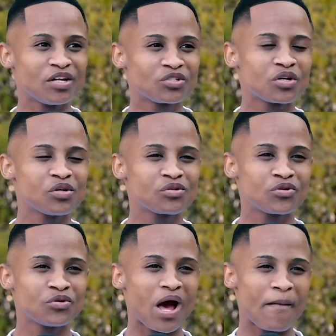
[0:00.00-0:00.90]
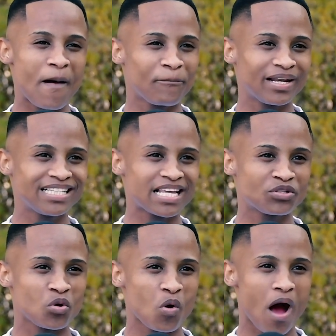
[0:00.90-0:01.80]
to police
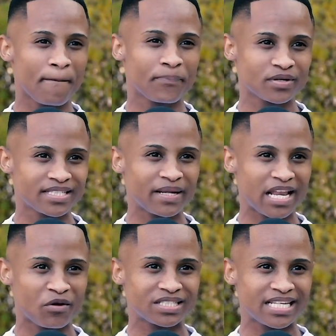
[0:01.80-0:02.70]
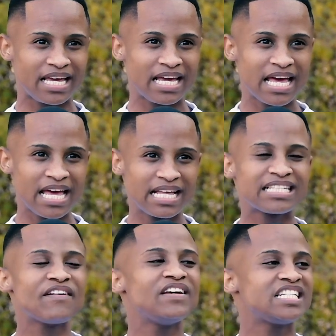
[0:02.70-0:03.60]
to approximately like
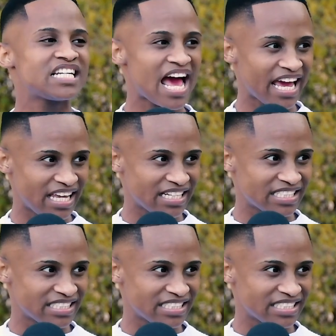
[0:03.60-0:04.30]
79.